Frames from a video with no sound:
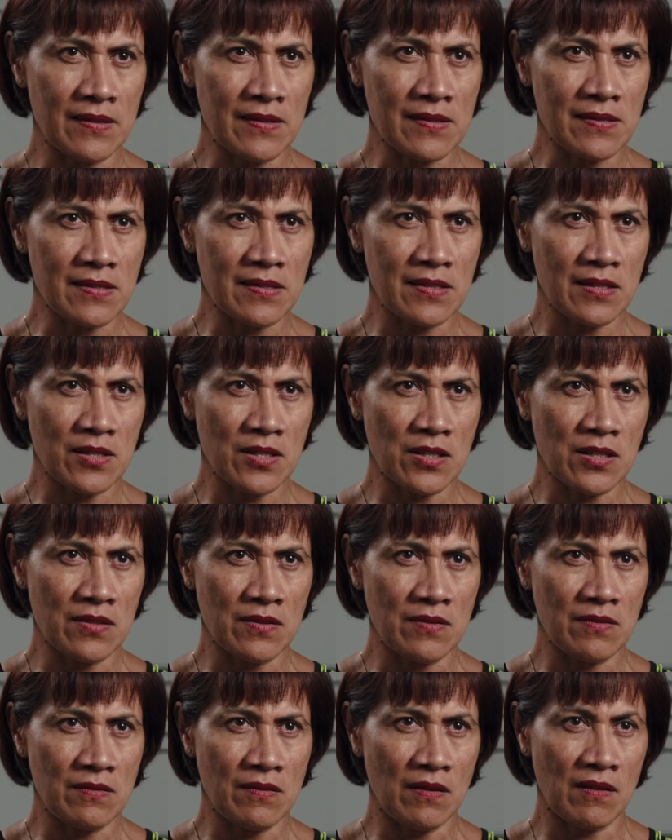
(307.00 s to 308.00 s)
the
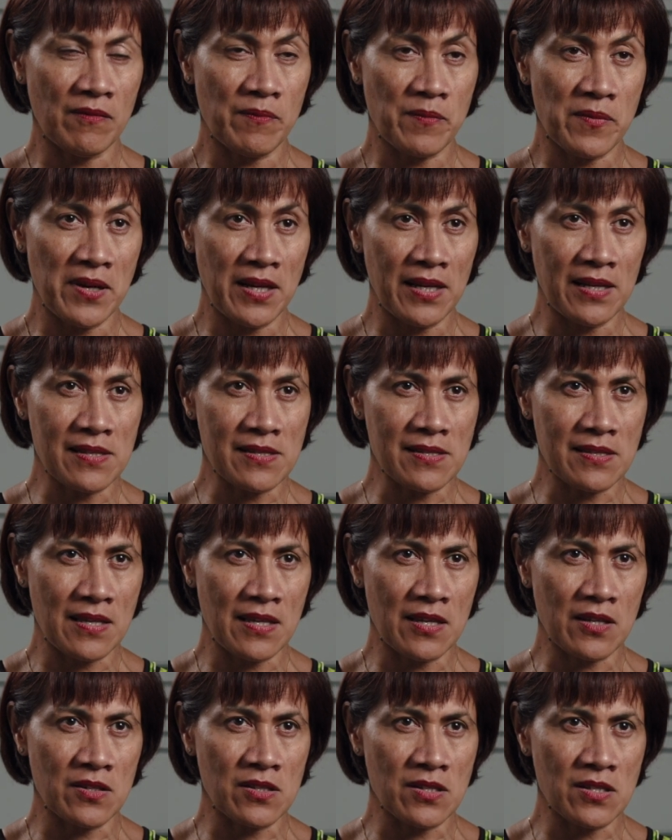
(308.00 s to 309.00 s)
tissue of
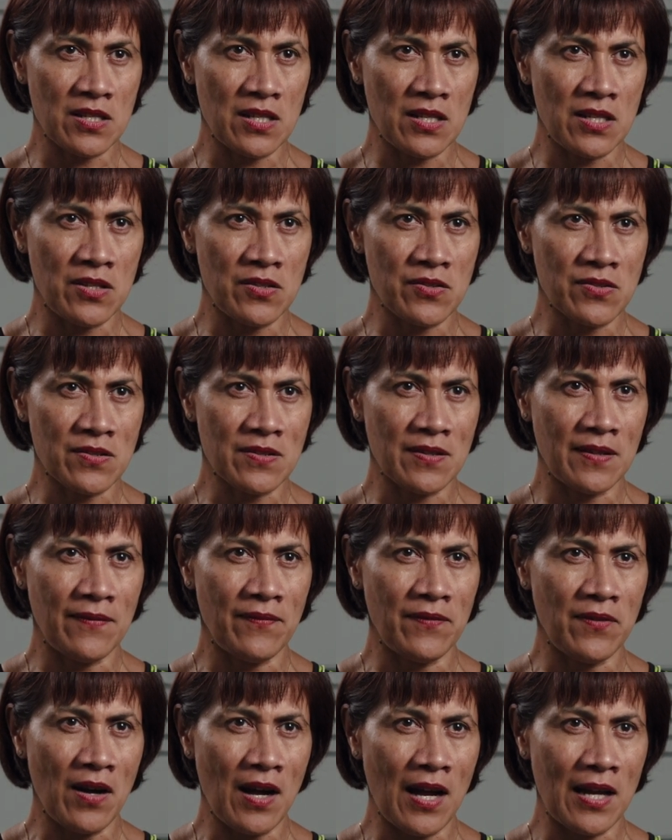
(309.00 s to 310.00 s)
pregnancy continues to
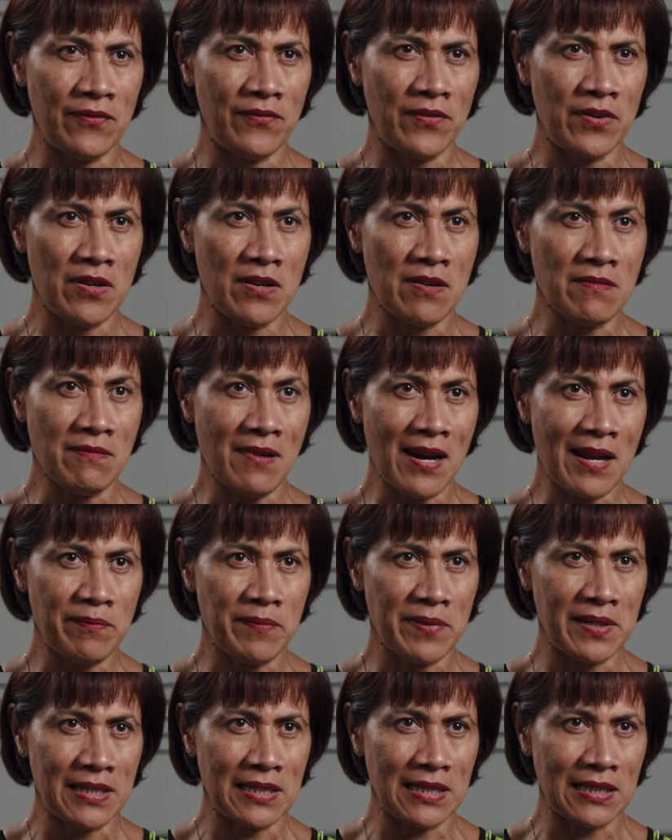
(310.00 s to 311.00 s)
divide very
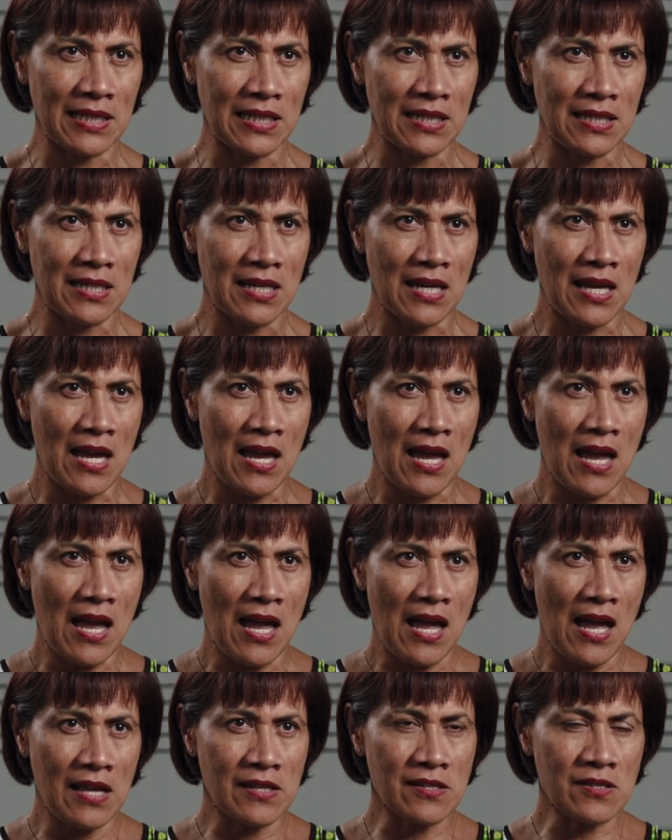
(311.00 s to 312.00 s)
rapidly,
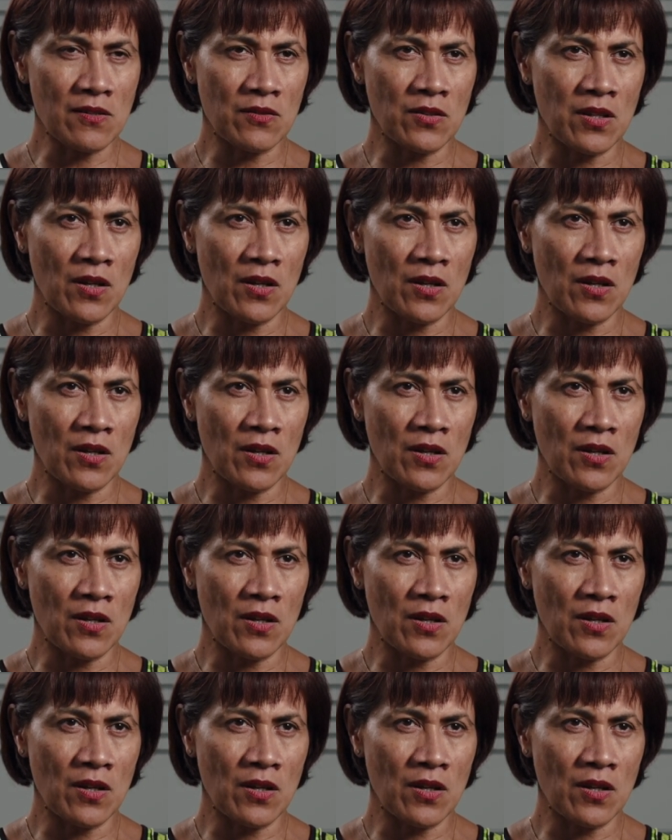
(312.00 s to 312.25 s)
And so